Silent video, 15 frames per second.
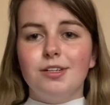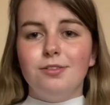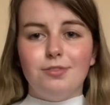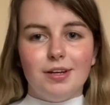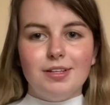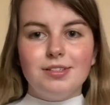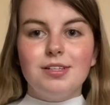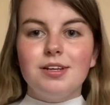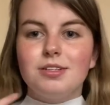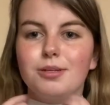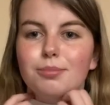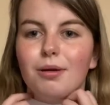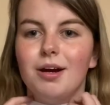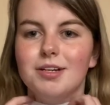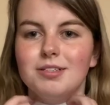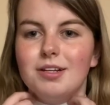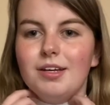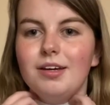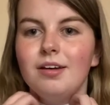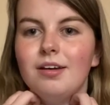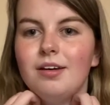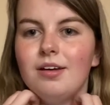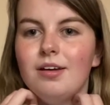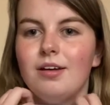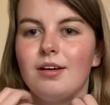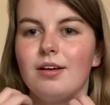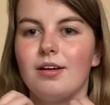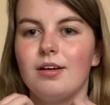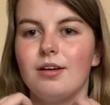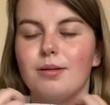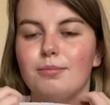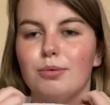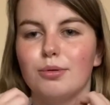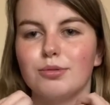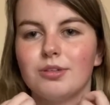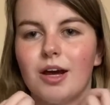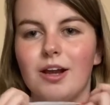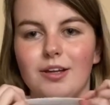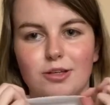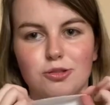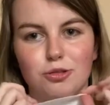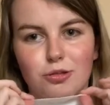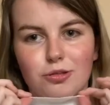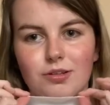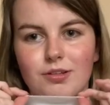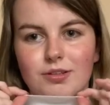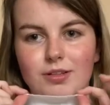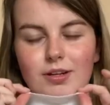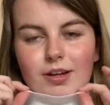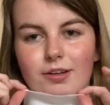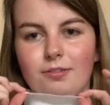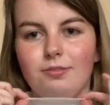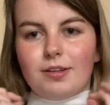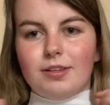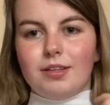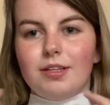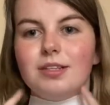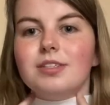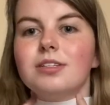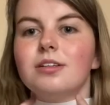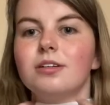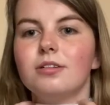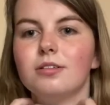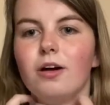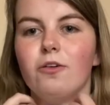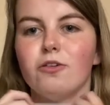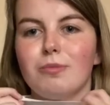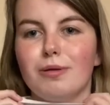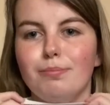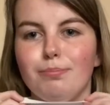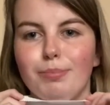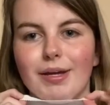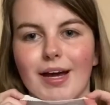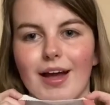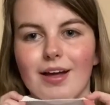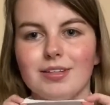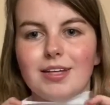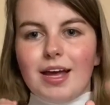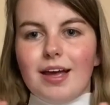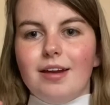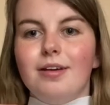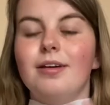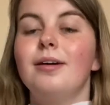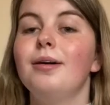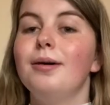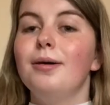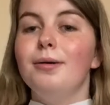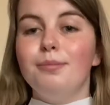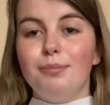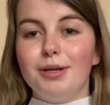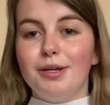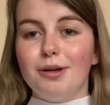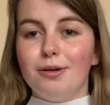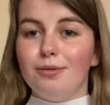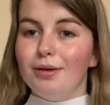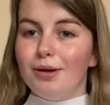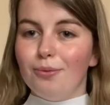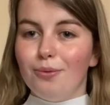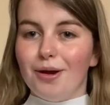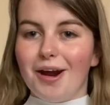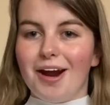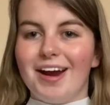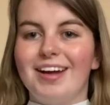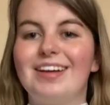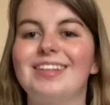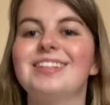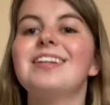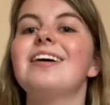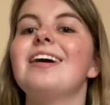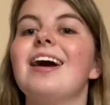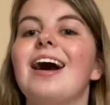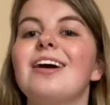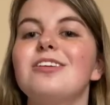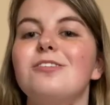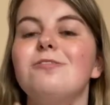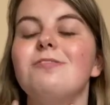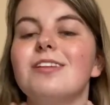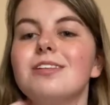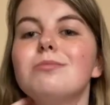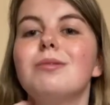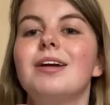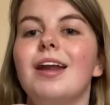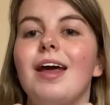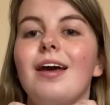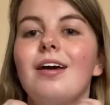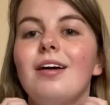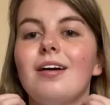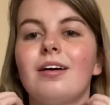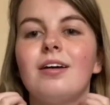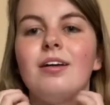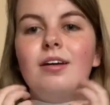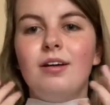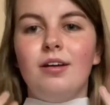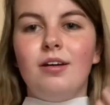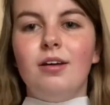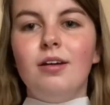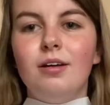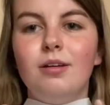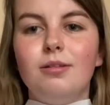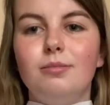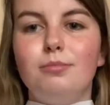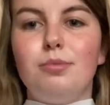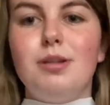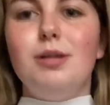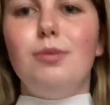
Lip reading: fits, surprisingly. But it's kind of like a struggle to like fit this over my big ass head, but you know, it works. It actually fits my neck pretty